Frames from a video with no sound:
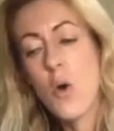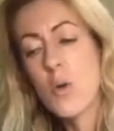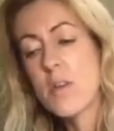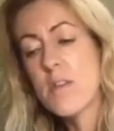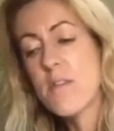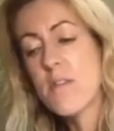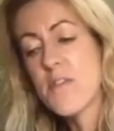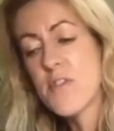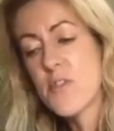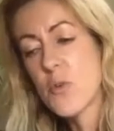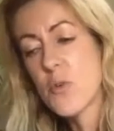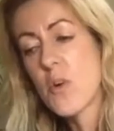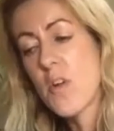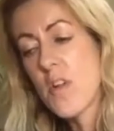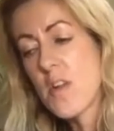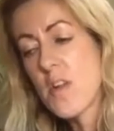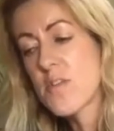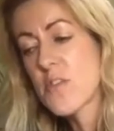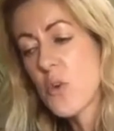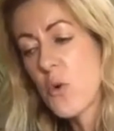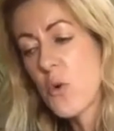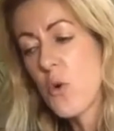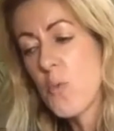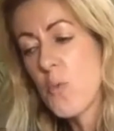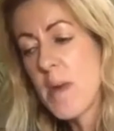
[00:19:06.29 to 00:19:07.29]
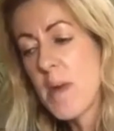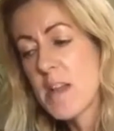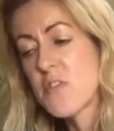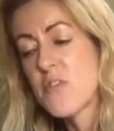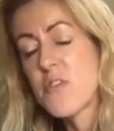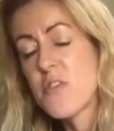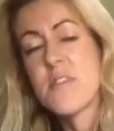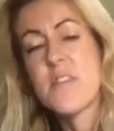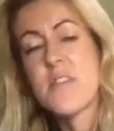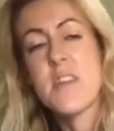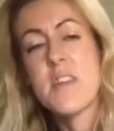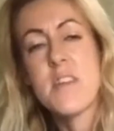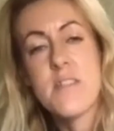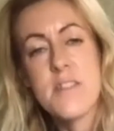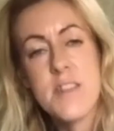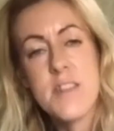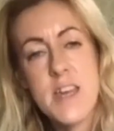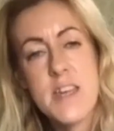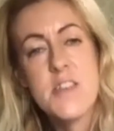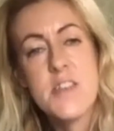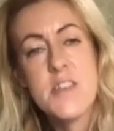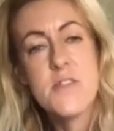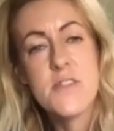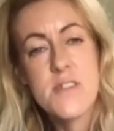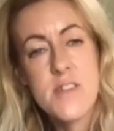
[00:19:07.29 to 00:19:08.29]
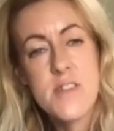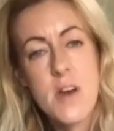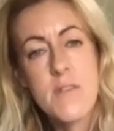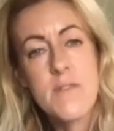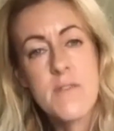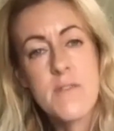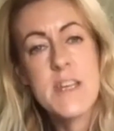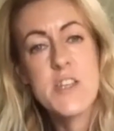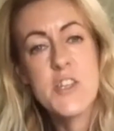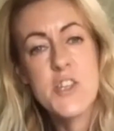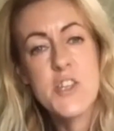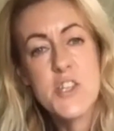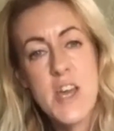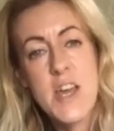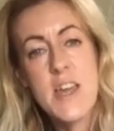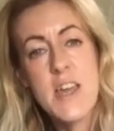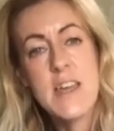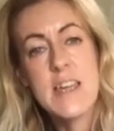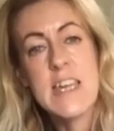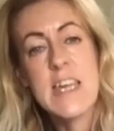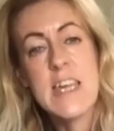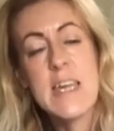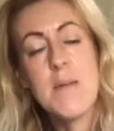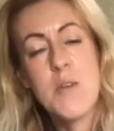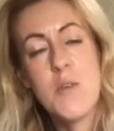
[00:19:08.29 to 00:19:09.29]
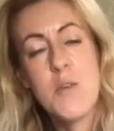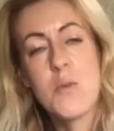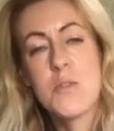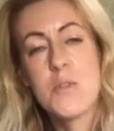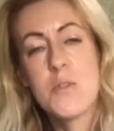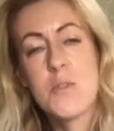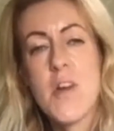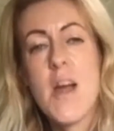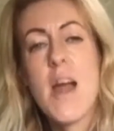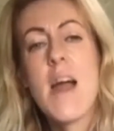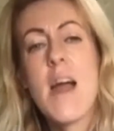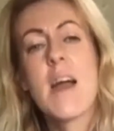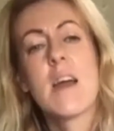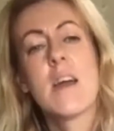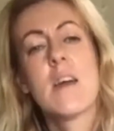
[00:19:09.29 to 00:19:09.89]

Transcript: And you've still got those core mantras that you say to yourself each day and keep you on track.